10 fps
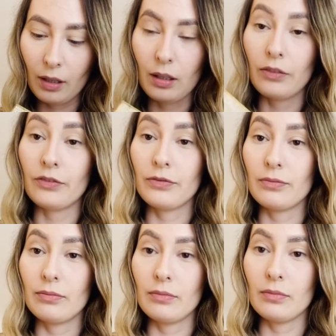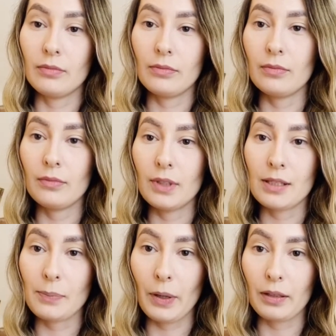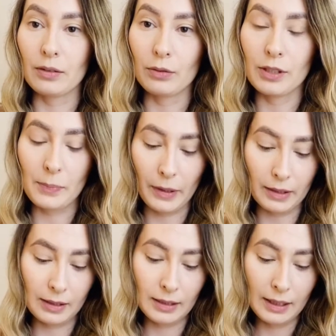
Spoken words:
of this palette, on this palette.